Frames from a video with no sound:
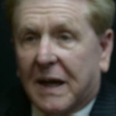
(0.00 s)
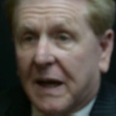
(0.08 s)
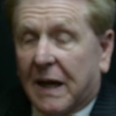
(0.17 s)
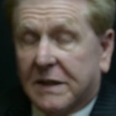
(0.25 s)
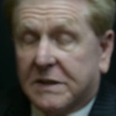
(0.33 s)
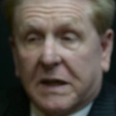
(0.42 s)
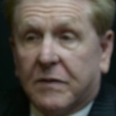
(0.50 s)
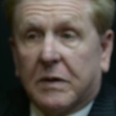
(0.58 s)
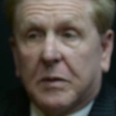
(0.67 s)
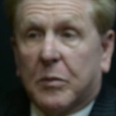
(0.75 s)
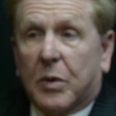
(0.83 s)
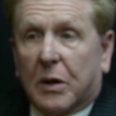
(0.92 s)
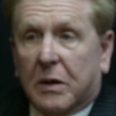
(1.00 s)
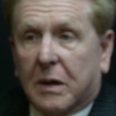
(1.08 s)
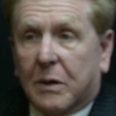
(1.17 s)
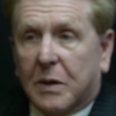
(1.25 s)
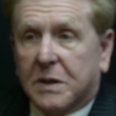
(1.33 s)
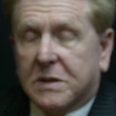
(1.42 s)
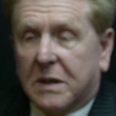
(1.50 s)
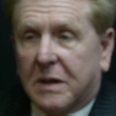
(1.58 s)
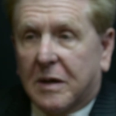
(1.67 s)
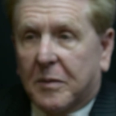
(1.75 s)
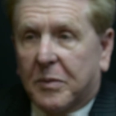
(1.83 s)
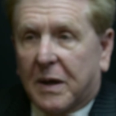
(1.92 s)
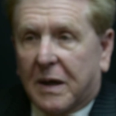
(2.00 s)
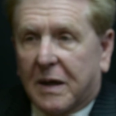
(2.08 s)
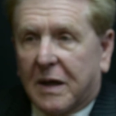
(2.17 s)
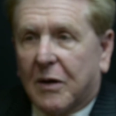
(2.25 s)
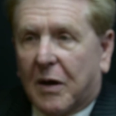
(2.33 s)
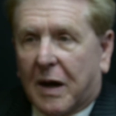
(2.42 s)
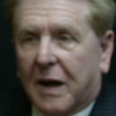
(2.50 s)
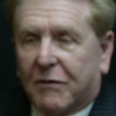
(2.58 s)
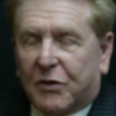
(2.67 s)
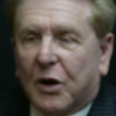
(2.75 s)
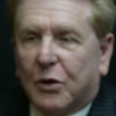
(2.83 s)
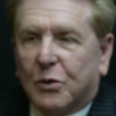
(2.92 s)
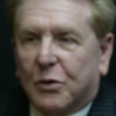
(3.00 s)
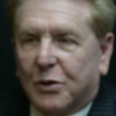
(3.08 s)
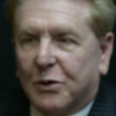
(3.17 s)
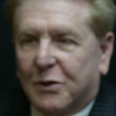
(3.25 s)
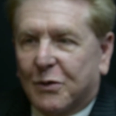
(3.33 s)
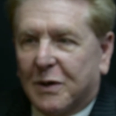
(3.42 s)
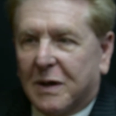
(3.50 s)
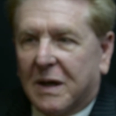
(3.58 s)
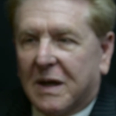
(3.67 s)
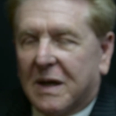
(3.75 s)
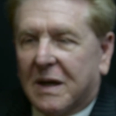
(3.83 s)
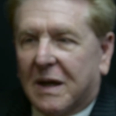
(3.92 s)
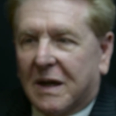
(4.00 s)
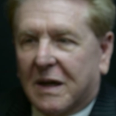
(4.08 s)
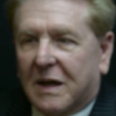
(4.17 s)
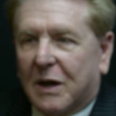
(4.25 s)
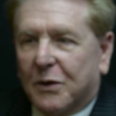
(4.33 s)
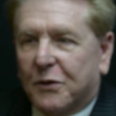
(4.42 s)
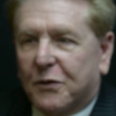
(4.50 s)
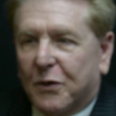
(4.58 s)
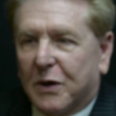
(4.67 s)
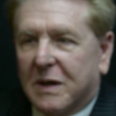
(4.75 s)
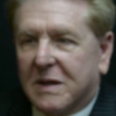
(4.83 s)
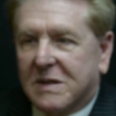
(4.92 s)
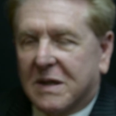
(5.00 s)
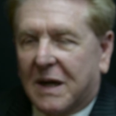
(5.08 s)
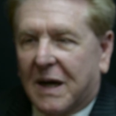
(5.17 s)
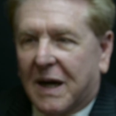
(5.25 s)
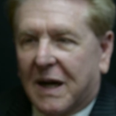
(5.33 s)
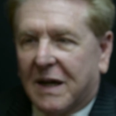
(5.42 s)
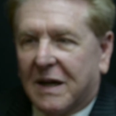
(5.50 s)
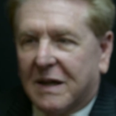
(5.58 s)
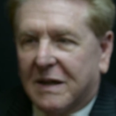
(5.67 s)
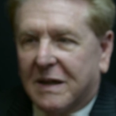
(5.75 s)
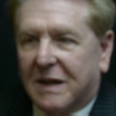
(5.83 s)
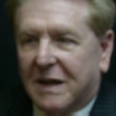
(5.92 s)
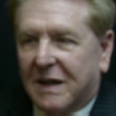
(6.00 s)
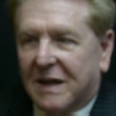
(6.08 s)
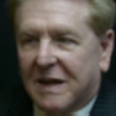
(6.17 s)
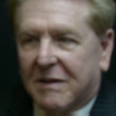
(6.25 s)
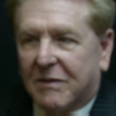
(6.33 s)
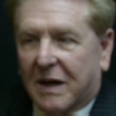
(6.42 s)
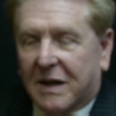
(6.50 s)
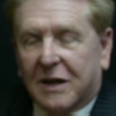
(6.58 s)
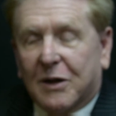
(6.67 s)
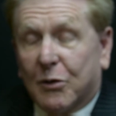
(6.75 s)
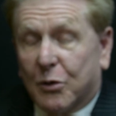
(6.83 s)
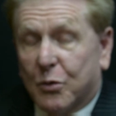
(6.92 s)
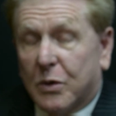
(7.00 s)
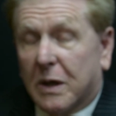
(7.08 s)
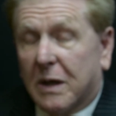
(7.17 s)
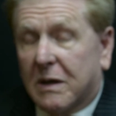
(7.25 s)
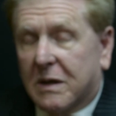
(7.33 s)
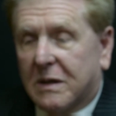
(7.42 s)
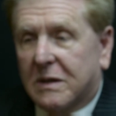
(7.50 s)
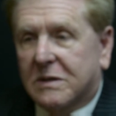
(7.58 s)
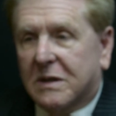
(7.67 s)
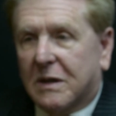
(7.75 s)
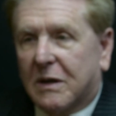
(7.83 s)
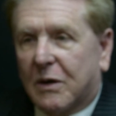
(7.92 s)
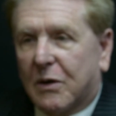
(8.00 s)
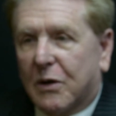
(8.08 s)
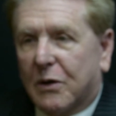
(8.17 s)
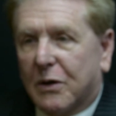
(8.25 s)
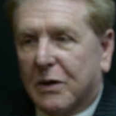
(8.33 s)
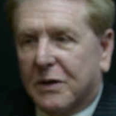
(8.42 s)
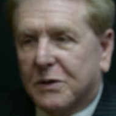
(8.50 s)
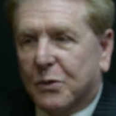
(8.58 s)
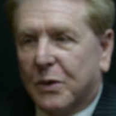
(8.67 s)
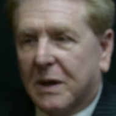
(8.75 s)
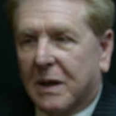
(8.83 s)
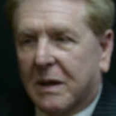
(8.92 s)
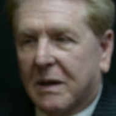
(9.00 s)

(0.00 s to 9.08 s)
has even brought the question up. I have told 2 or 3 close friends that I had it done, and in fact, I told one in Tulsa earlier this week